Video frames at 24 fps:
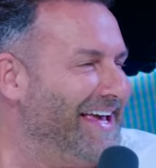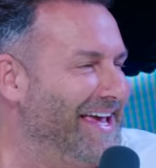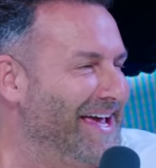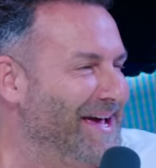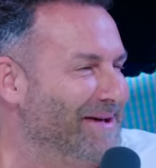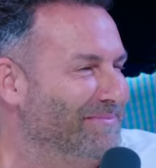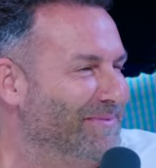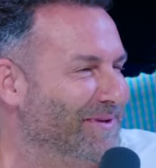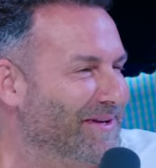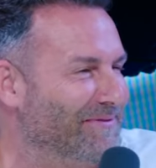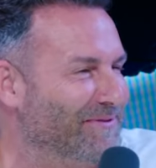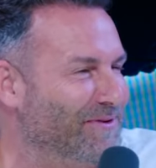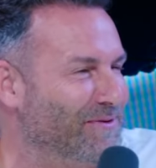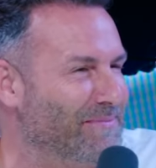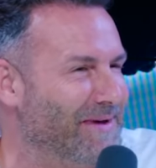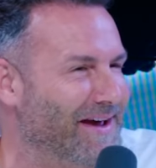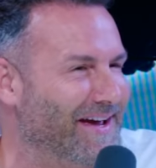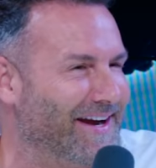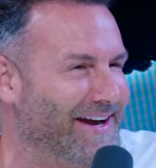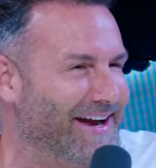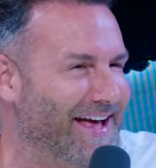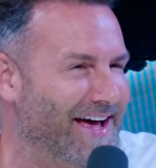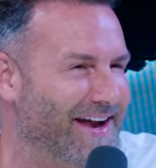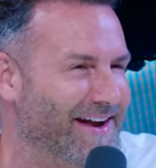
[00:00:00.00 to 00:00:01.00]
can't believe you
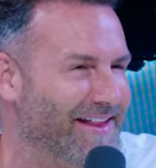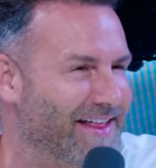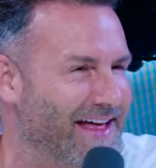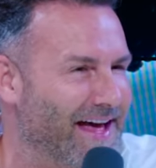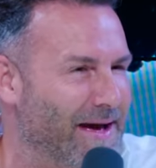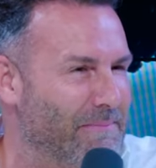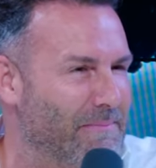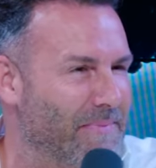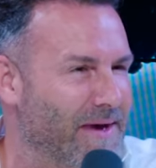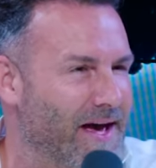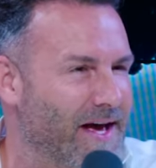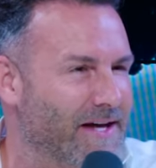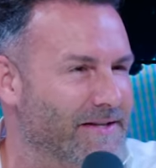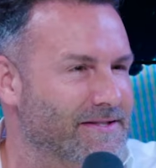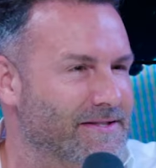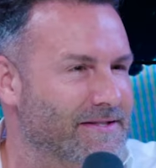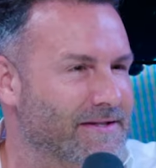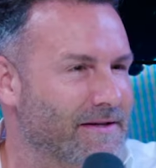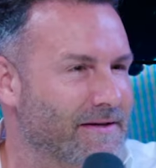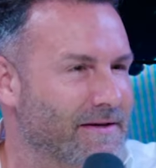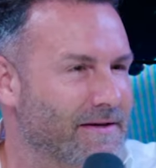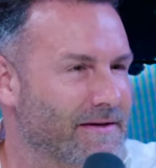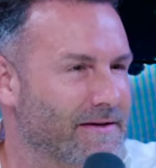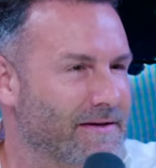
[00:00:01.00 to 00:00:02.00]
made it out of that
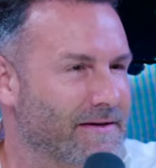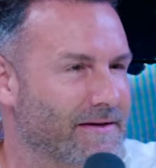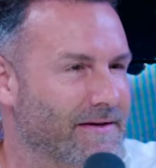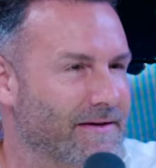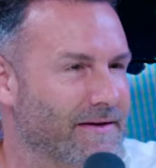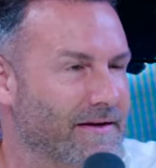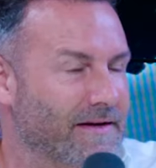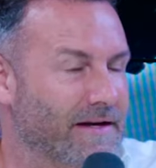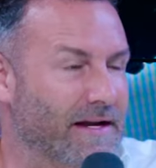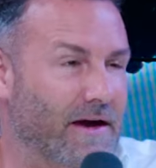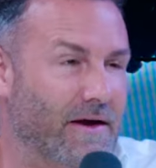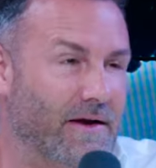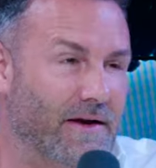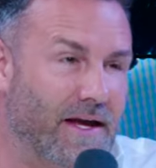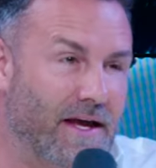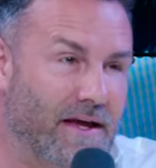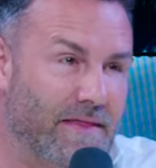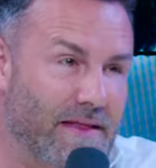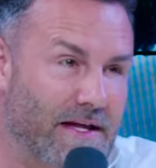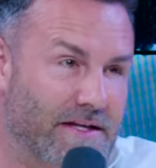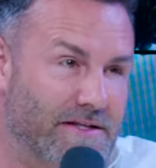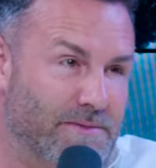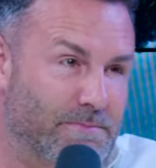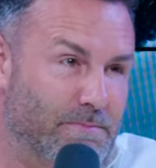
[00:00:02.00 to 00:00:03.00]
mess. Now,
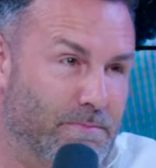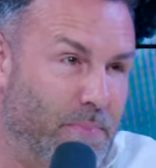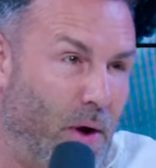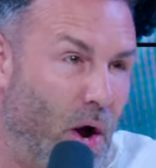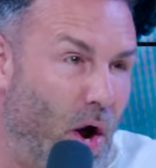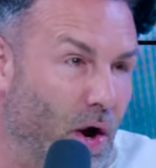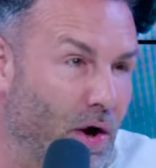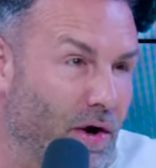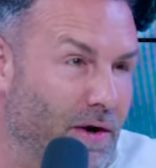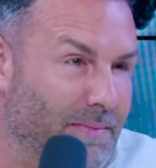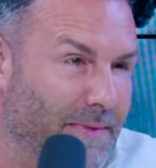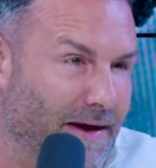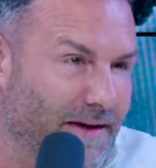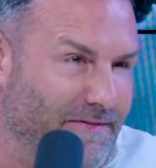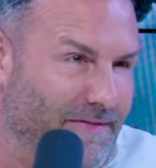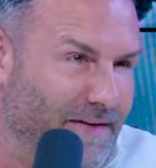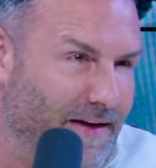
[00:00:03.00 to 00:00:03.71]
again, that's part of my